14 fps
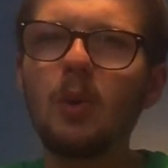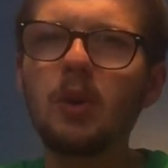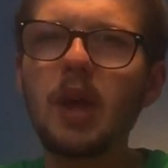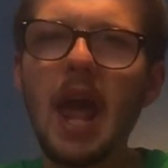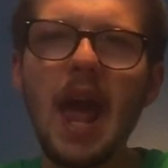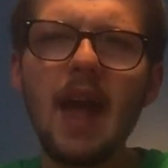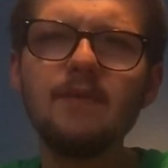
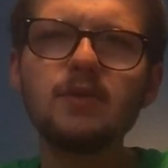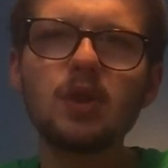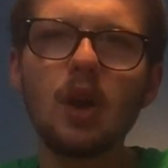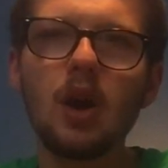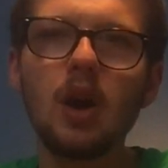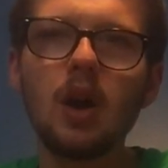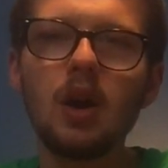caves
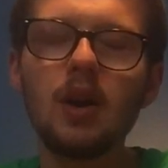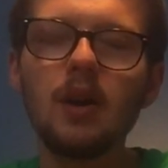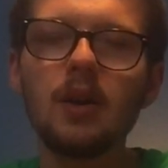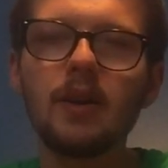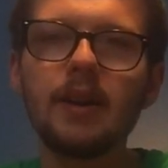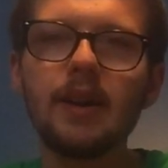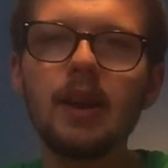
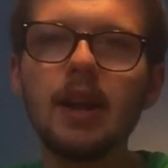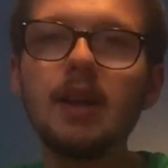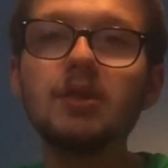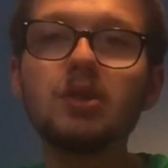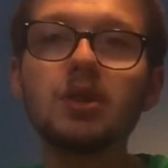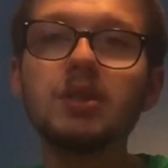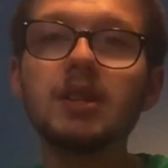are
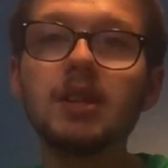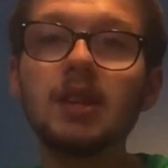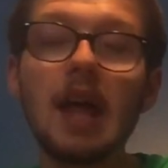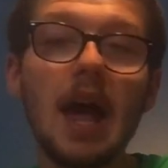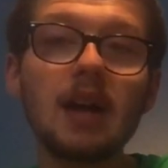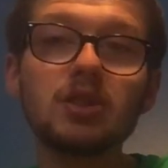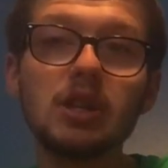interesting to
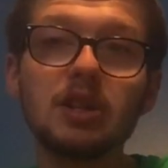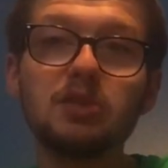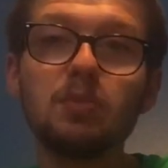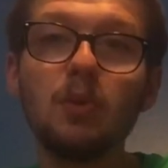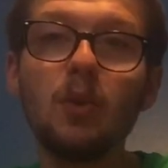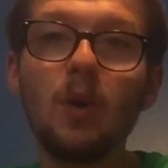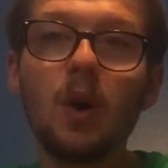actually
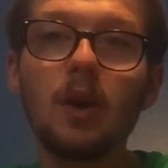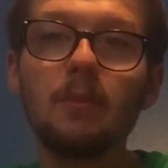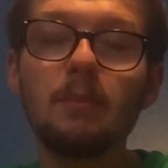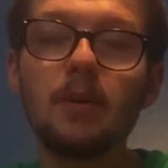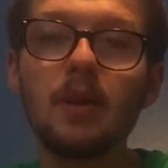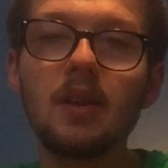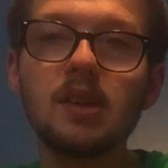explore
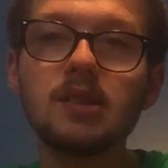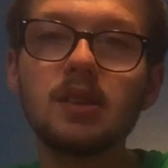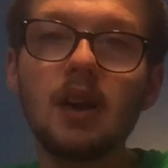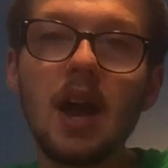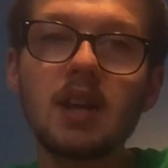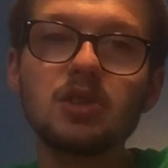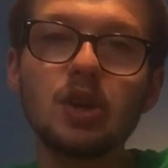because
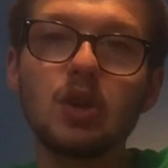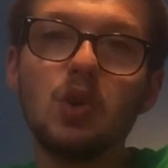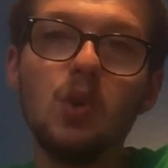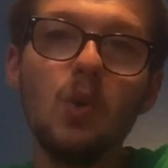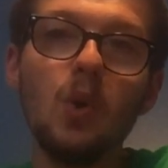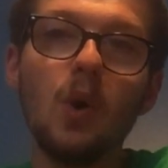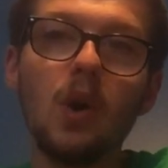they're actually
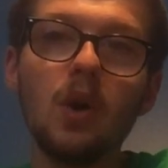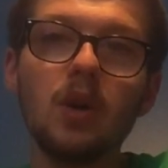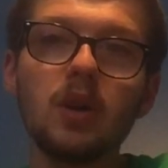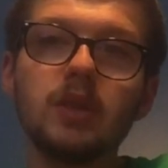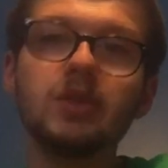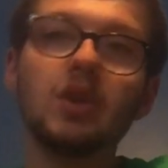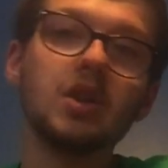cool,
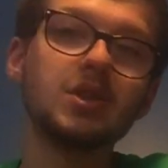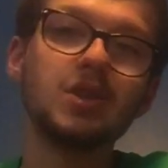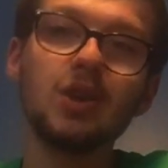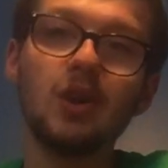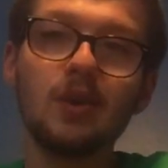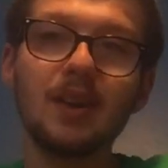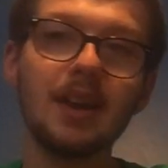as long as you
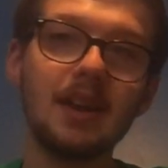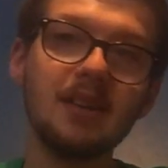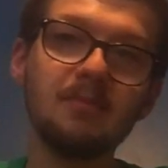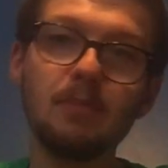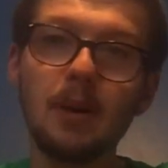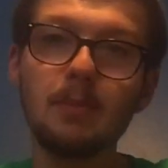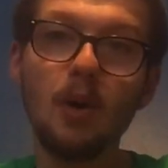don't get
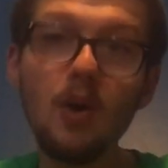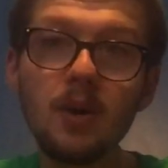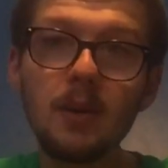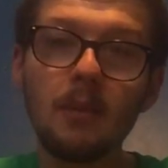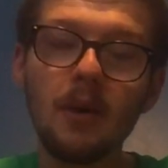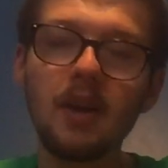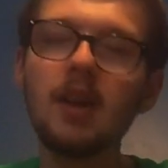hit by
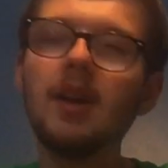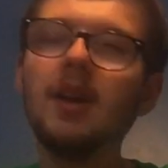Pokemon.